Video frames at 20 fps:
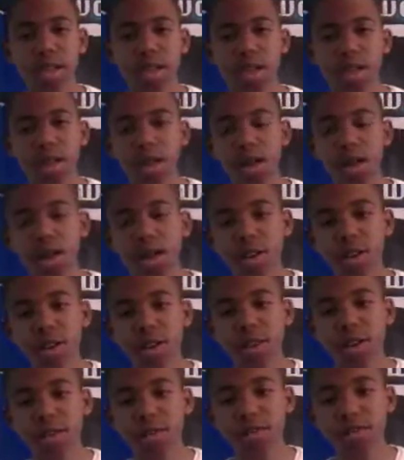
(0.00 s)
And
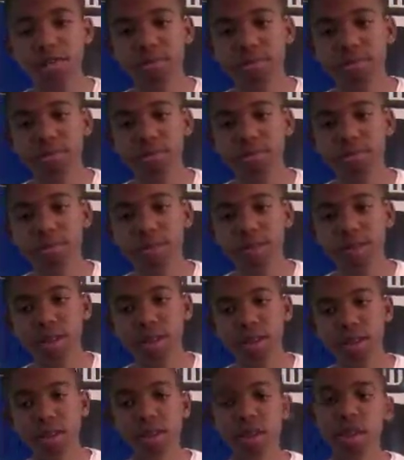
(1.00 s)
also,
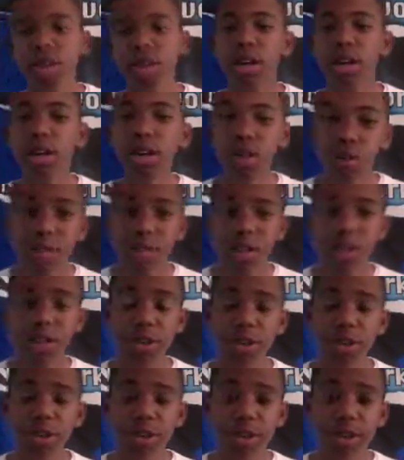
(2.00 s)
cuttlefish
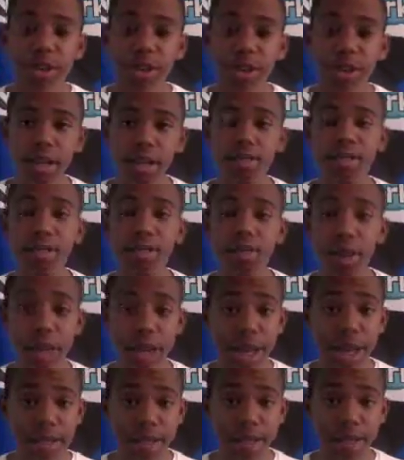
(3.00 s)
do it to
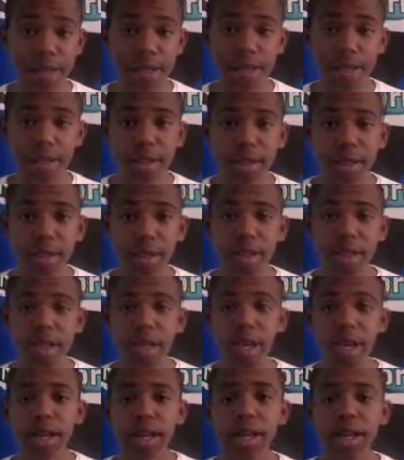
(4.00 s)
communicate,
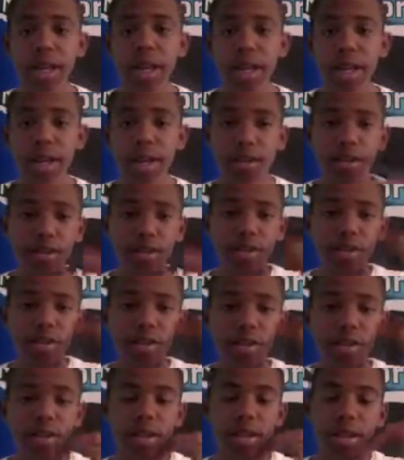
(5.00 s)
like a lot of
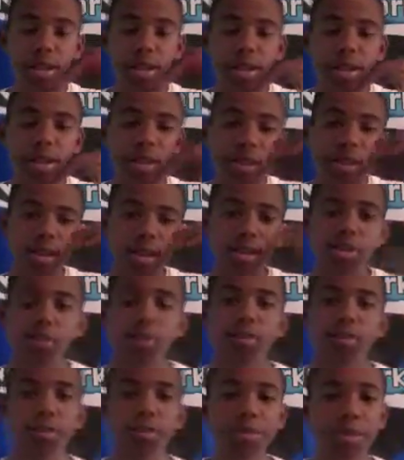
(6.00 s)

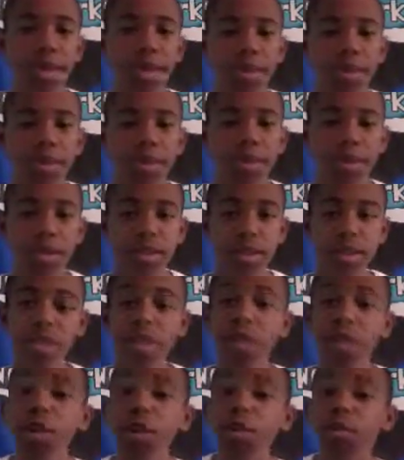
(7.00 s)
reptiles. Did you
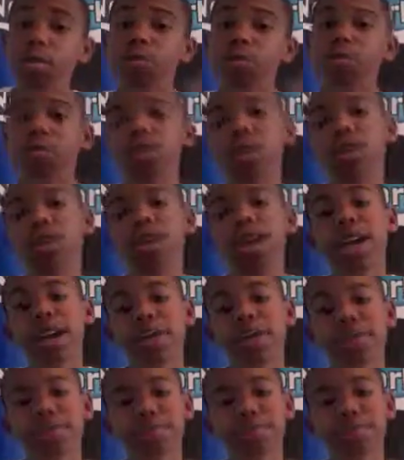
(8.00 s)
know? Oh yeah,